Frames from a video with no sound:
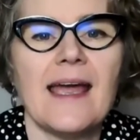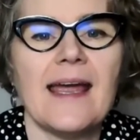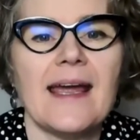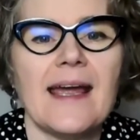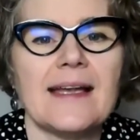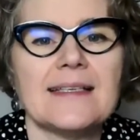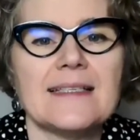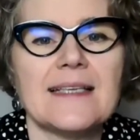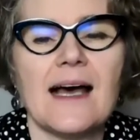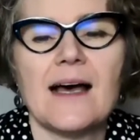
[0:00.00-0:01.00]

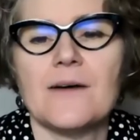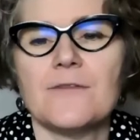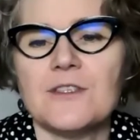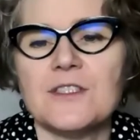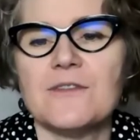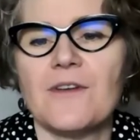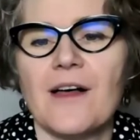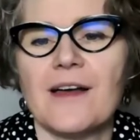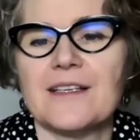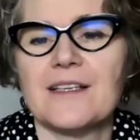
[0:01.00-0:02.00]
And first of
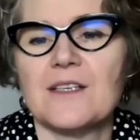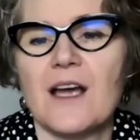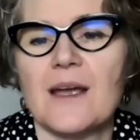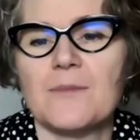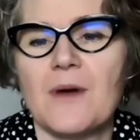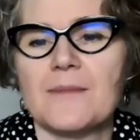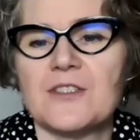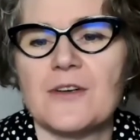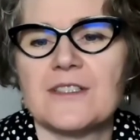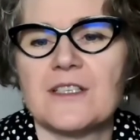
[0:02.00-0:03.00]
all, I promised
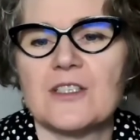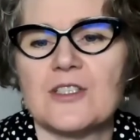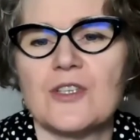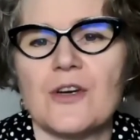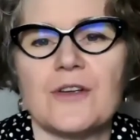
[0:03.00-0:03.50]
you I was going to show